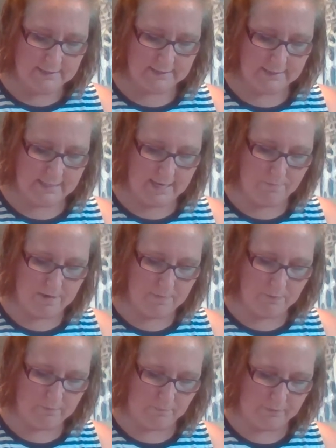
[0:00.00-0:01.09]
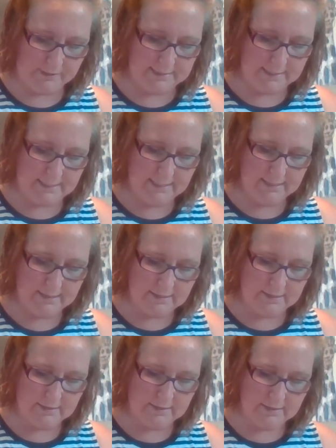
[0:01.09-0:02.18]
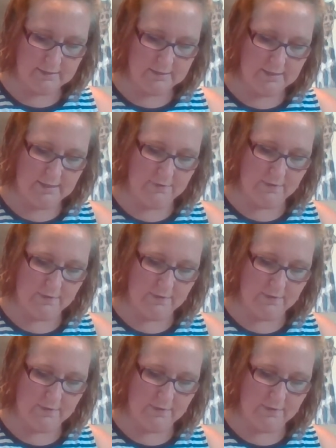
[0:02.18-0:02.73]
to keep people busy in